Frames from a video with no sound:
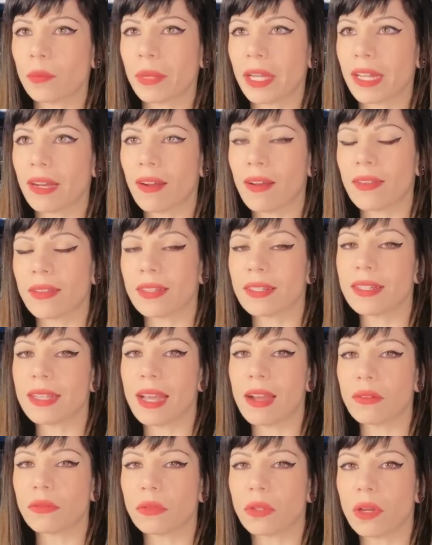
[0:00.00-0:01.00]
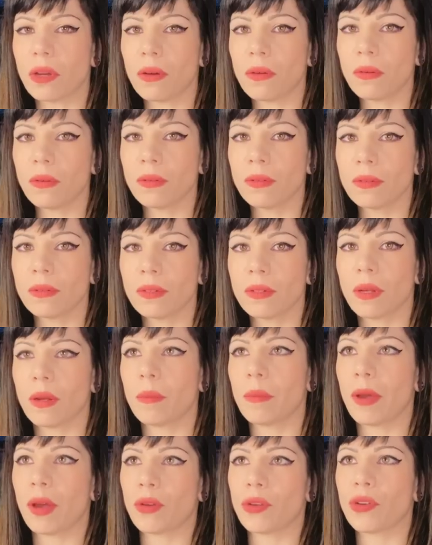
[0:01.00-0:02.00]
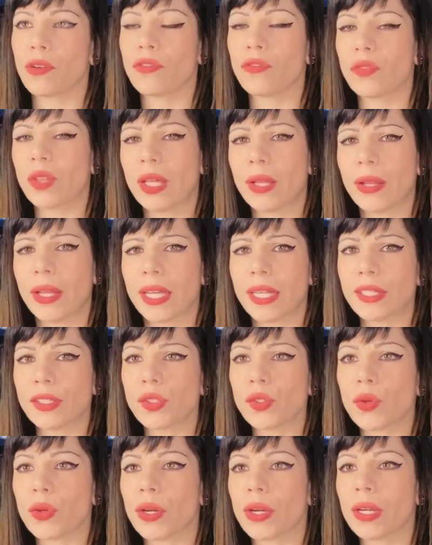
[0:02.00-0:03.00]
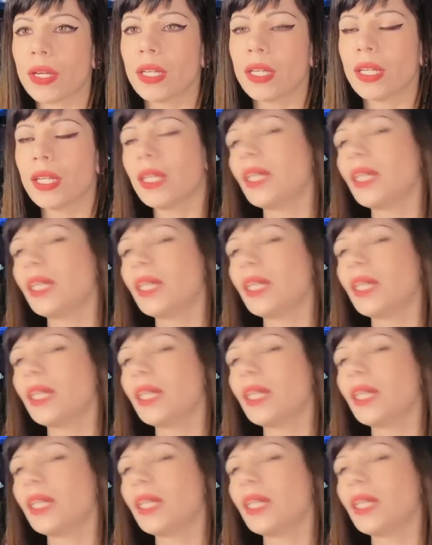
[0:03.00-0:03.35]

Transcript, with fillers: bit on the down low about your feelings or